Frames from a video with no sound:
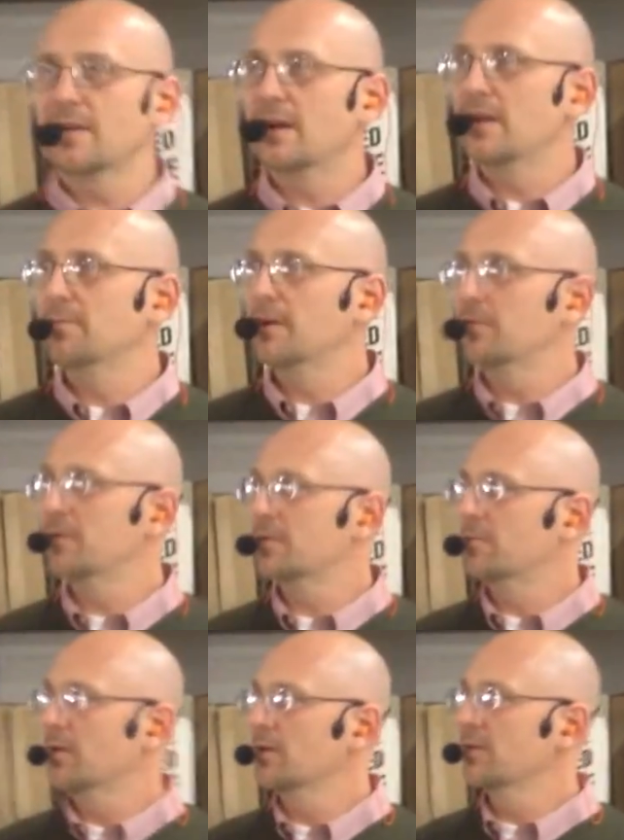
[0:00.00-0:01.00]
I met with
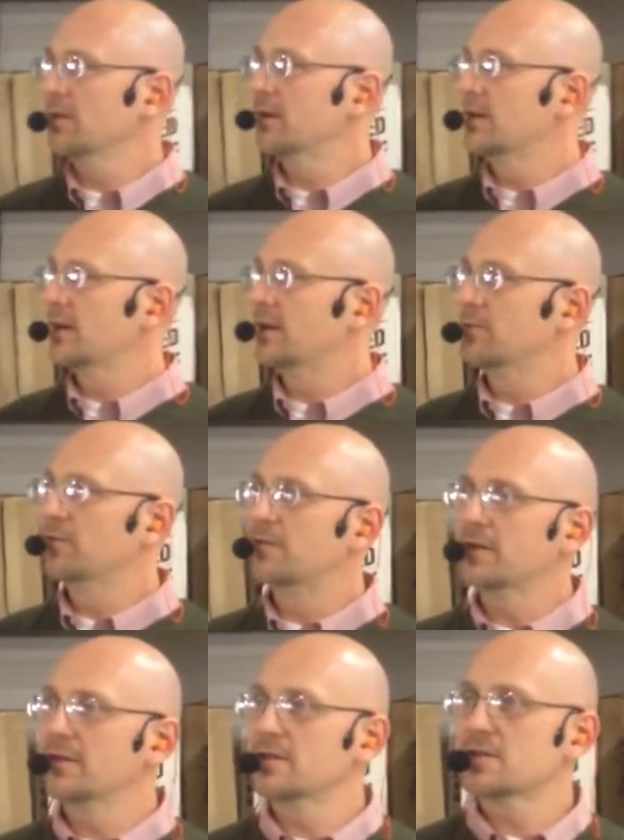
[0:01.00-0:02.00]
Margarita and
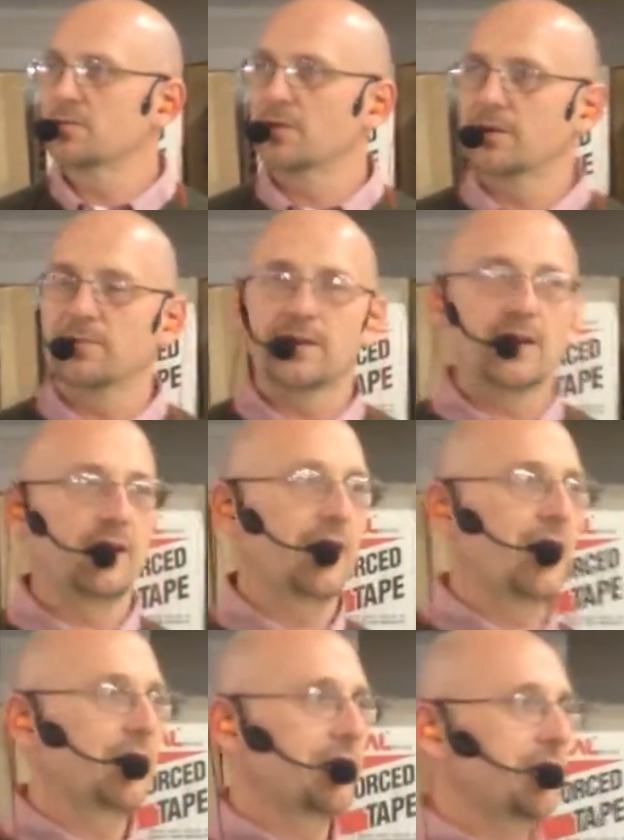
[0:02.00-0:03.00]
Rufina this morning. We got a
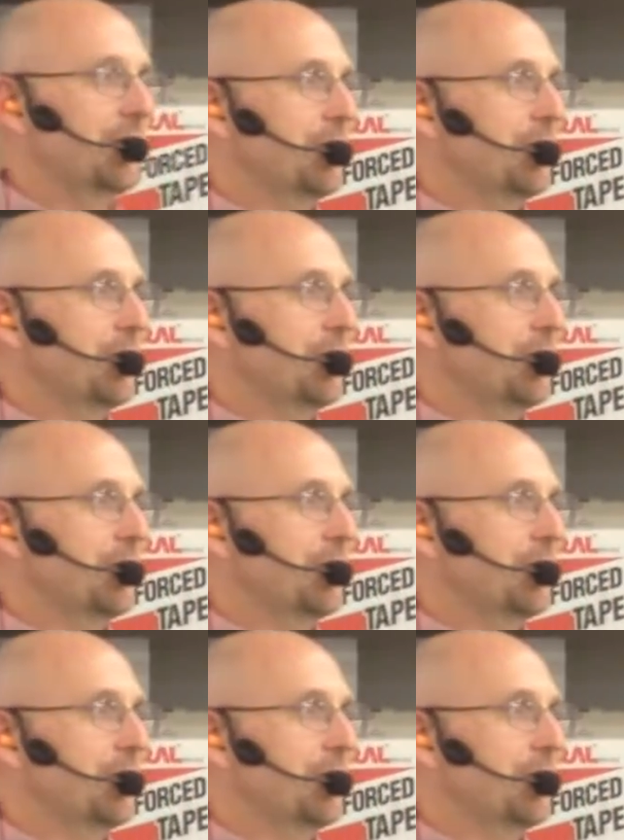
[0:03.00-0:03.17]
lot of good